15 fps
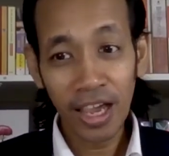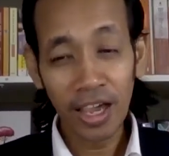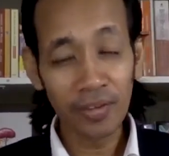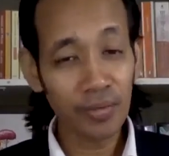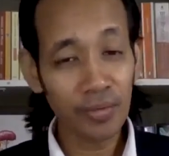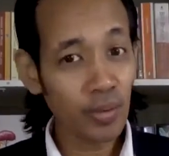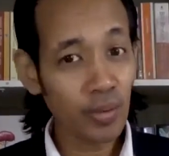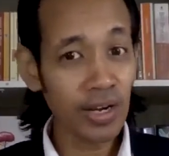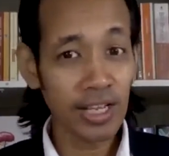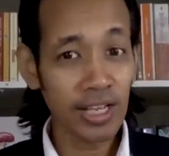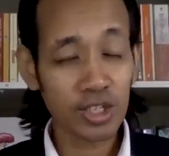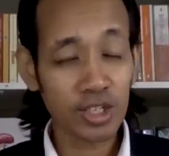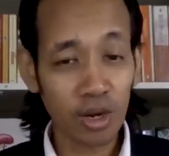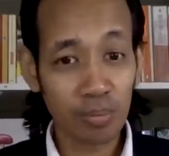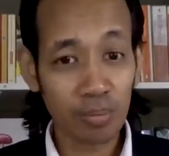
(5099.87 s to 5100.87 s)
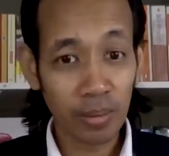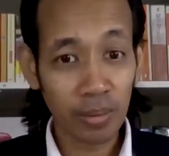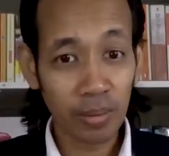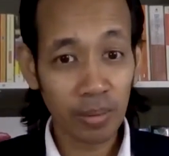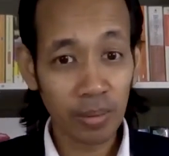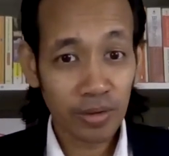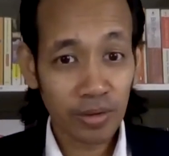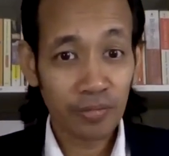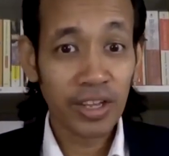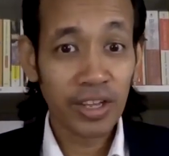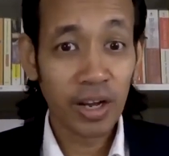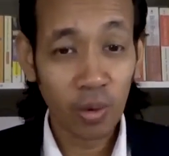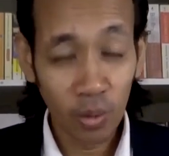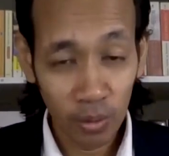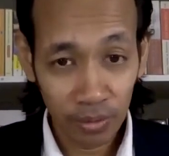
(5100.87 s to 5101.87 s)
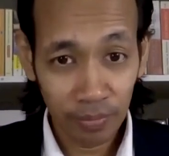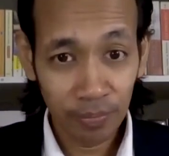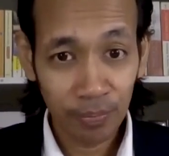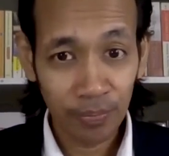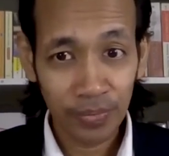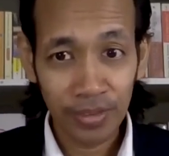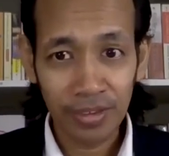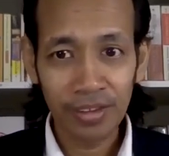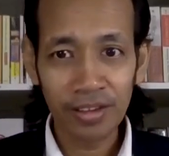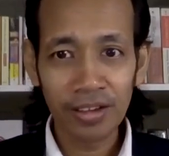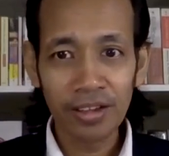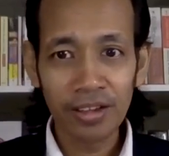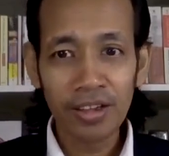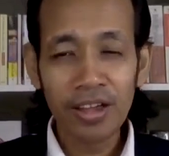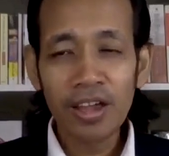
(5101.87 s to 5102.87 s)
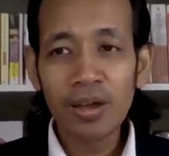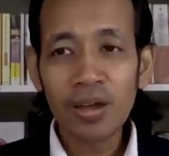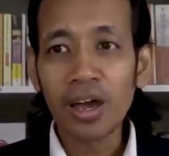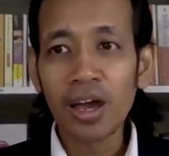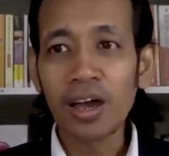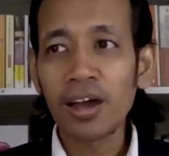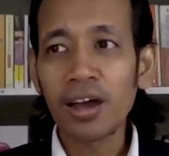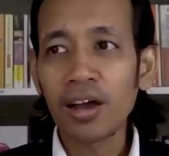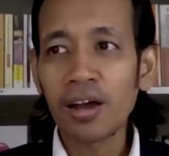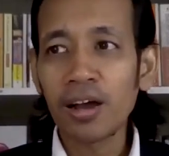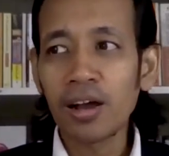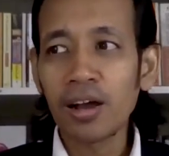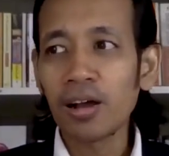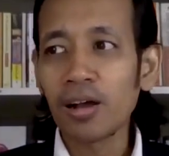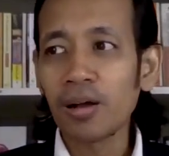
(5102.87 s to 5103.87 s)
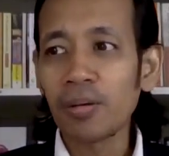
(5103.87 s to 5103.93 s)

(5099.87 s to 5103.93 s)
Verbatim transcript: Everyone has got problems of their own uh,